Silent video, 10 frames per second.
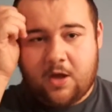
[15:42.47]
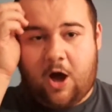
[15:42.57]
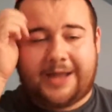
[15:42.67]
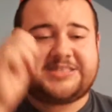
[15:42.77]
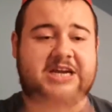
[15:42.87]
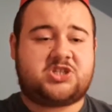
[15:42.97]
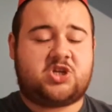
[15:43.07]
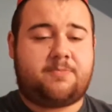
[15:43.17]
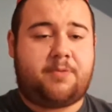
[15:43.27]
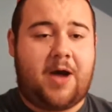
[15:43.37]
Actually, I
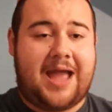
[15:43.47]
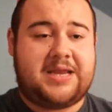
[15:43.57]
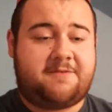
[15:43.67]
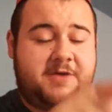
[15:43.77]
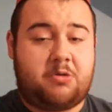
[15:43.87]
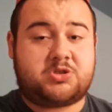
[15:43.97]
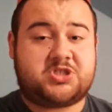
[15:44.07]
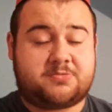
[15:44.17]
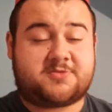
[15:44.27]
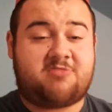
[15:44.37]
should have put any future
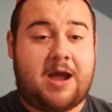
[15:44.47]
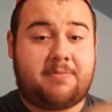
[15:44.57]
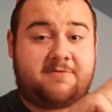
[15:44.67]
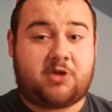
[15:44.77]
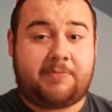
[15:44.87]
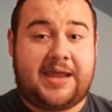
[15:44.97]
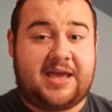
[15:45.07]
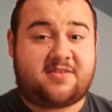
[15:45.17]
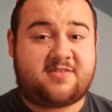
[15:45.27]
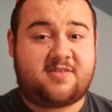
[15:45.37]
subscriber of
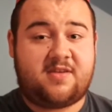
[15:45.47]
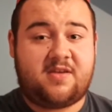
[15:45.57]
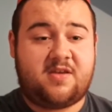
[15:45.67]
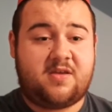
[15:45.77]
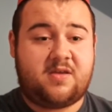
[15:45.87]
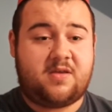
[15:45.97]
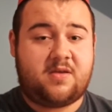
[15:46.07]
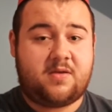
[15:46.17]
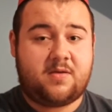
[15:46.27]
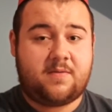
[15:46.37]
Dominic's.
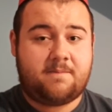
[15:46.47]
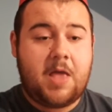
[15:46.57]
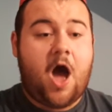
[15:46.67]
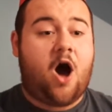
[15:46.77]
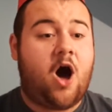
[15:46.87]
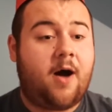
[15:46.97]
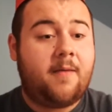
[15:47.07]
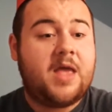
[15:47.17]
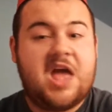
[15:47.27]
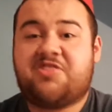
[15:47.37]
Or
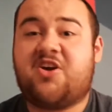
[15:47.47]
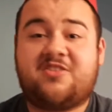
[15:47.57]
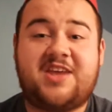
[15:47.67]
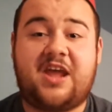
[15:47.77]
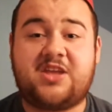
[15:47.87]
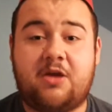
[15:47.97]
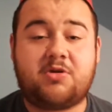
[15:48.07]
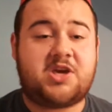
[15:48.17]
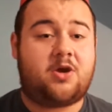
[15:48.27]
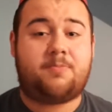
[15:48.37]

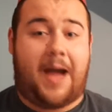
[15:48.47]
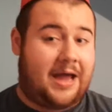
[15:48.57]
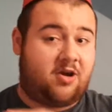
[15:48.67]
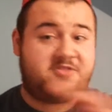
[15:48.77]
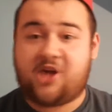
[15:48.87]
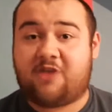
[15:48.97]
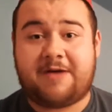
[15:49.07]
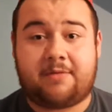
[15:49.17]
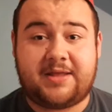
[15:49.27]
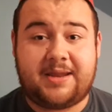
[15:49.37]
13YouTube. I know he's not
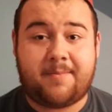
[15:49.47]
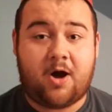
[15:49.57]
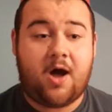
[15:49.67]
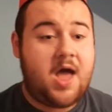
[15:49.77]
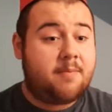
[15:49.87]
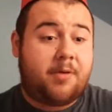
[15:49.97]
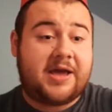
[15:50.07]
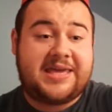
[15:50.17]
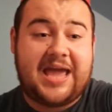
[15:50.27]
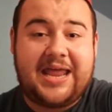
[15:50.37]
around anymore, but
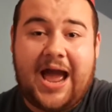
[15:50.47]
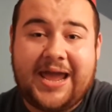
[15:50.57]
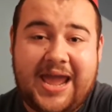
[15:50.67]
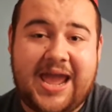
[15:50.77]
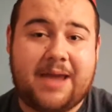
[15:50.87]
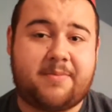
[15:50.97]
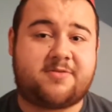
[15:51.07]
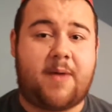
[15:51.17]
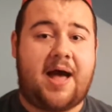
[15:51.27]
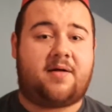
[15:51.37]
again, I hate him
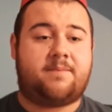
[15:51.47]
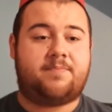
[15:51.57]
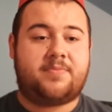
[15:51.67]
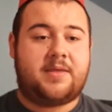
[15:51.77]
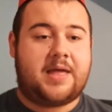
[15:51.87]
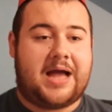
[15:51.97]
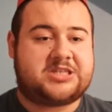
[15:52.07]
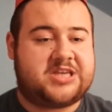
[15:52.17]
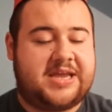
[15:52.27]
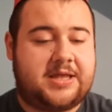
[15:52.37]
as well.
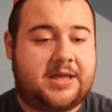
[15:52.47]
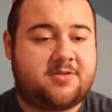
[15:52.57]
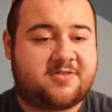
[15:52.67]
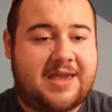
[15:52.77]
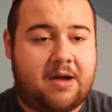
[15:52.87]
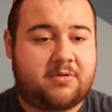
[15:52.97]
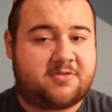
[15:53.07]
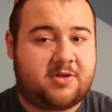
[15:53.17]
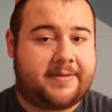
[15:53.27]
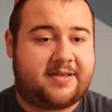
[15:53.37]
Actually, he does count as
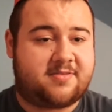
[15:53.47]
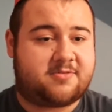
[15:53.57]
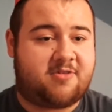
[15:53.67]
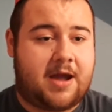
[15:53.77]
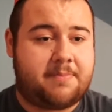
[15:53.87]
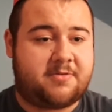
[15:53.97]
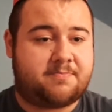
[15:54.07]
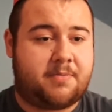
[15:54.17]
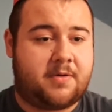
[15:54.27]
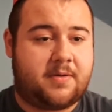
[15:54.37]
Dominic subscribers,
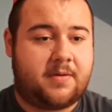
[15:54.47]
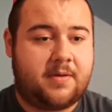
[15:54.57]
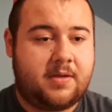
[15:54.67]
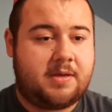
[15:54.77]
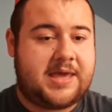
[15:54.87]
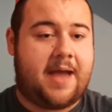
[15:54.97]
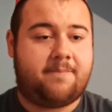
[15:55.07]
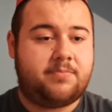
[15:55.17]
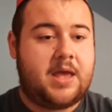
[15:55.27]
but yeah.